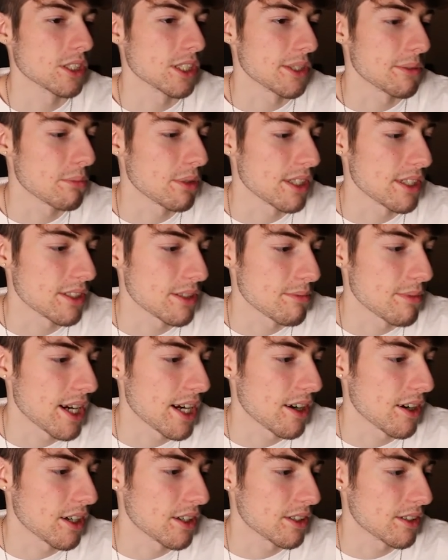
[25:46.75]
a good place in my
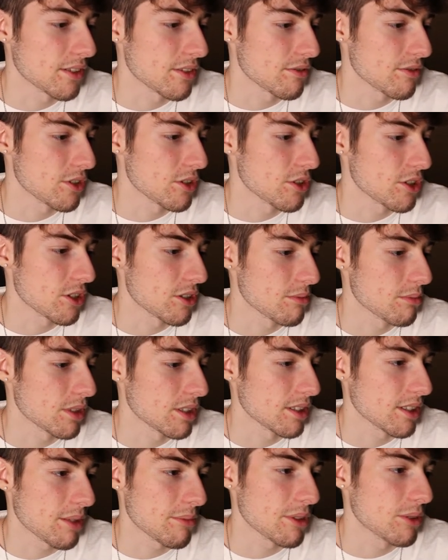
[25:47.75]
heart in the future,
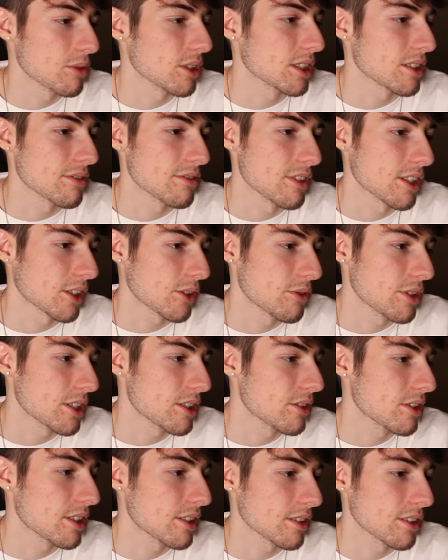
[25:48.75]
but I mean, what the fuck are we
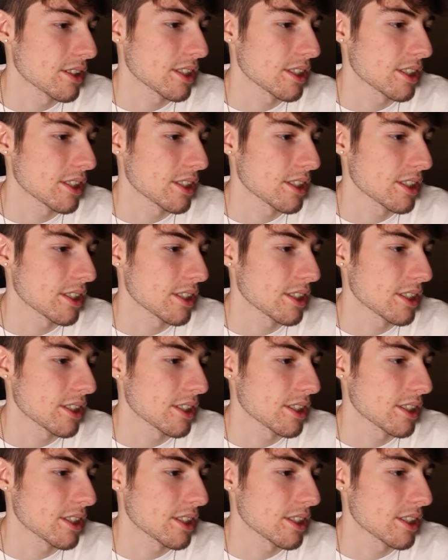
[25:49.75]
doing?